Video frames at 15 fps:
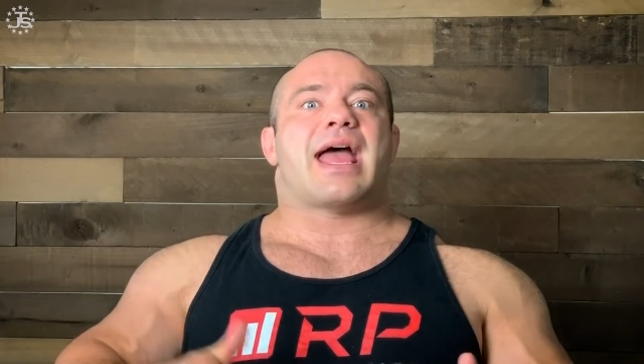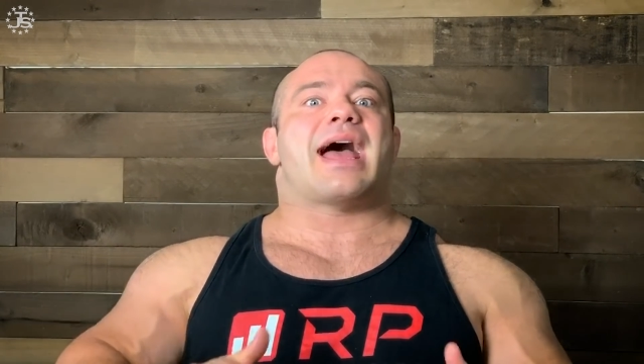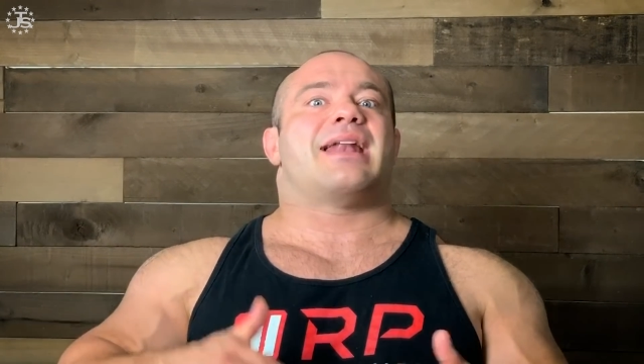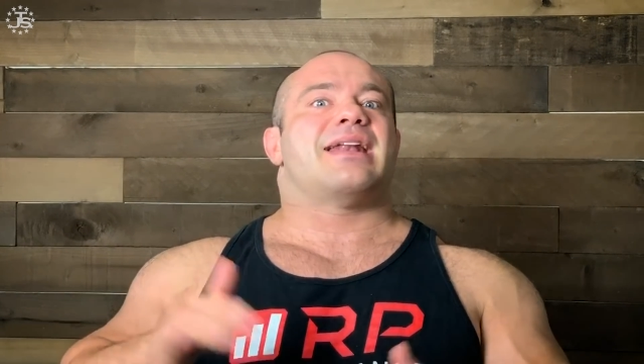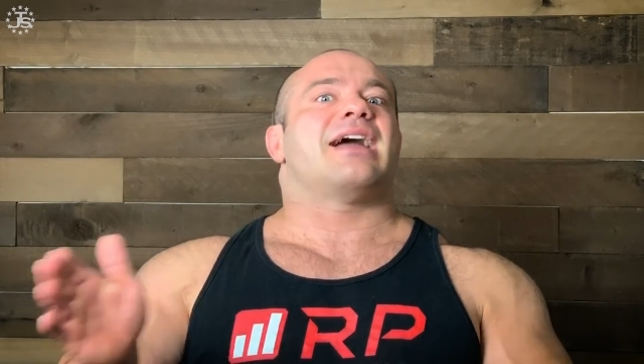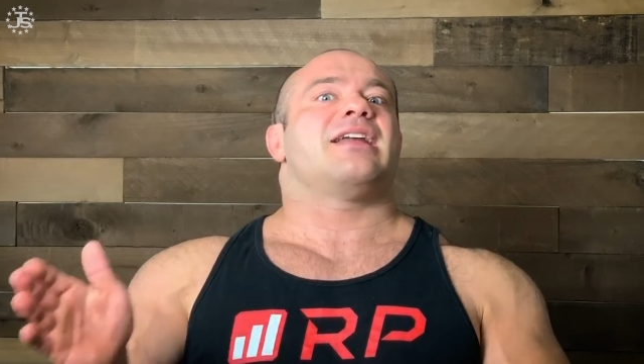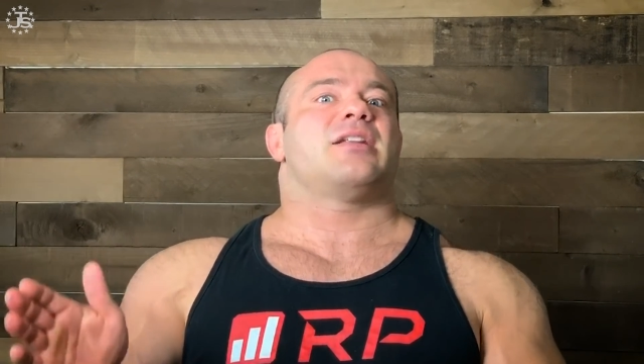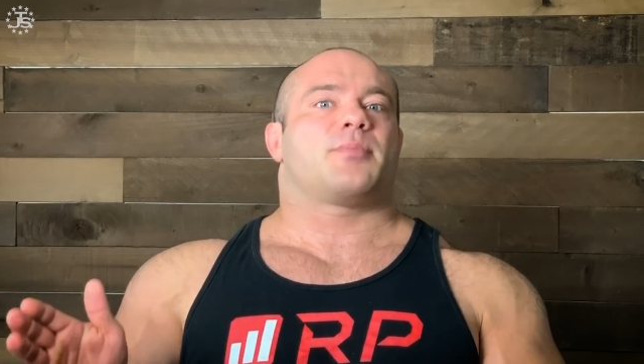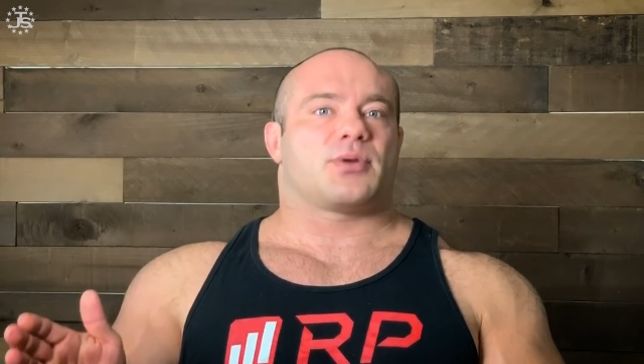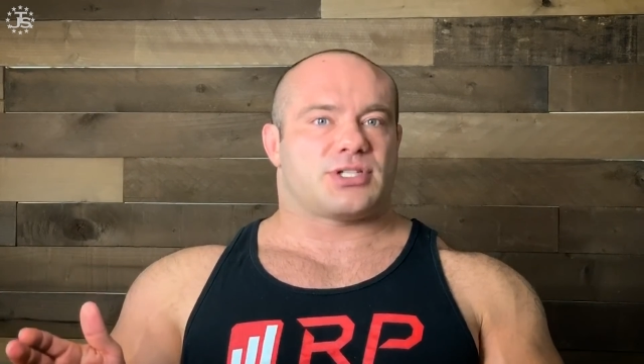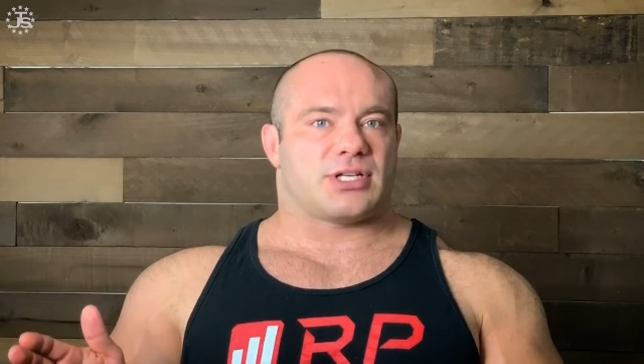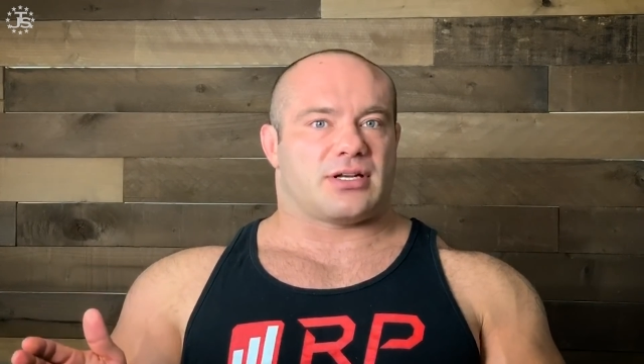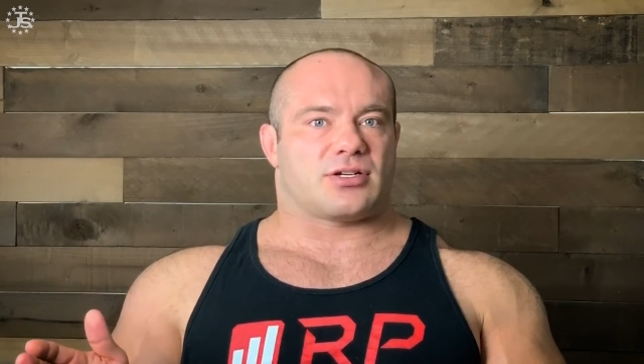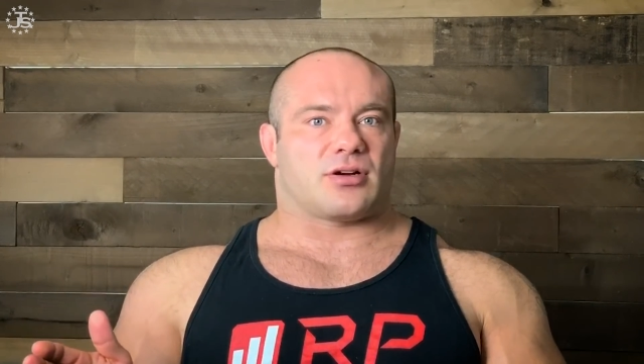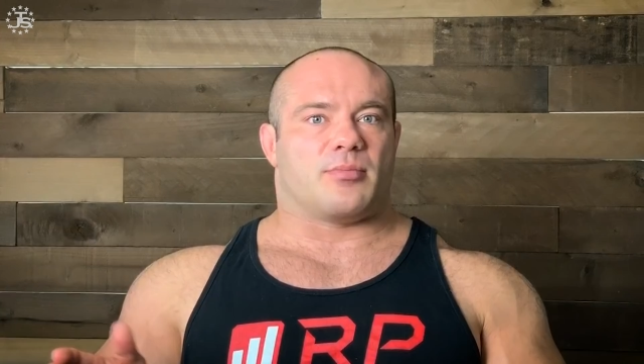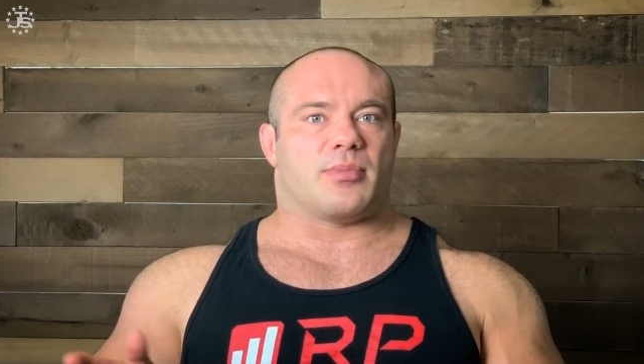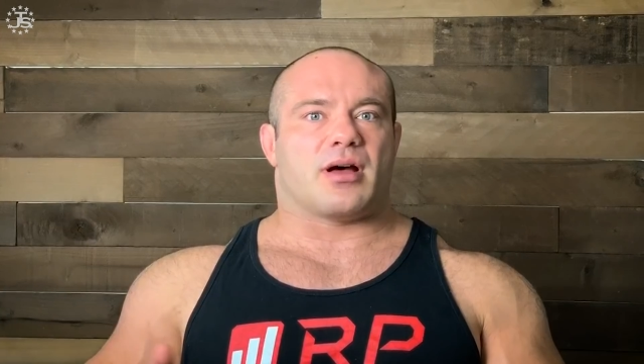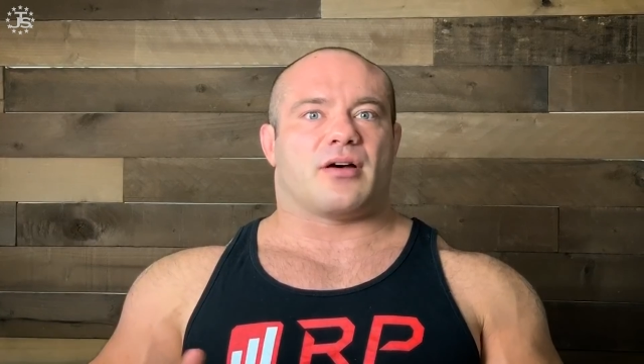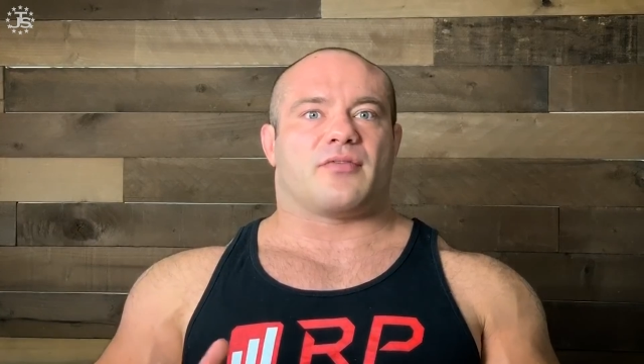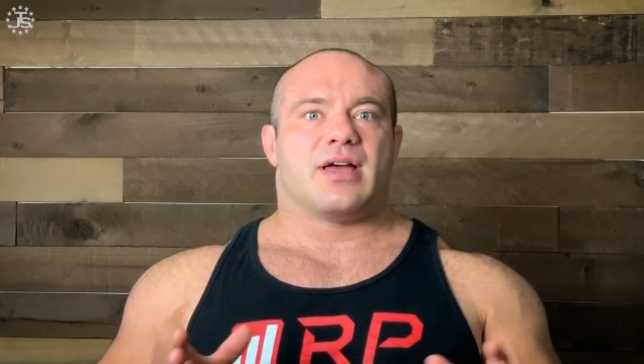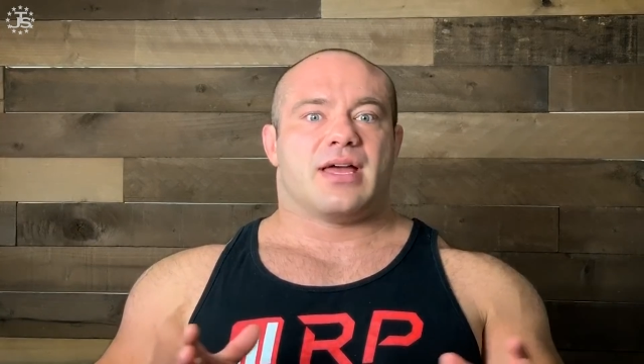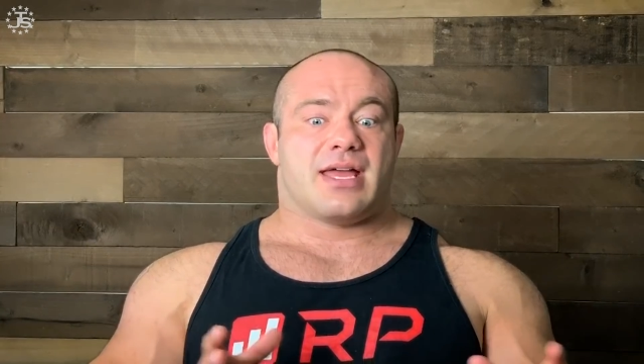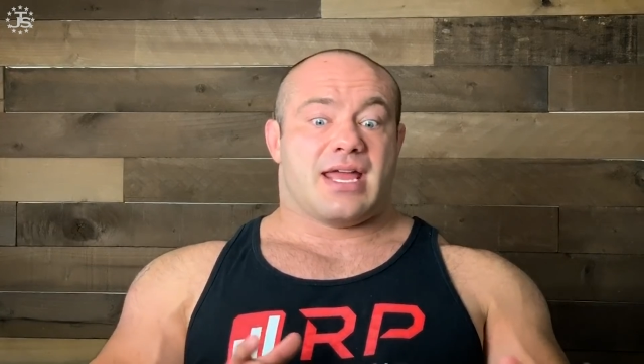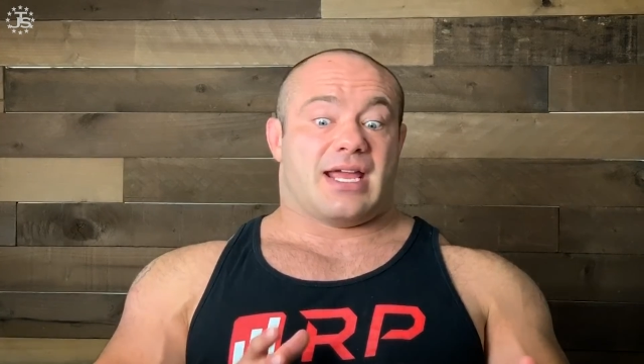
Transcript: at 90% or above.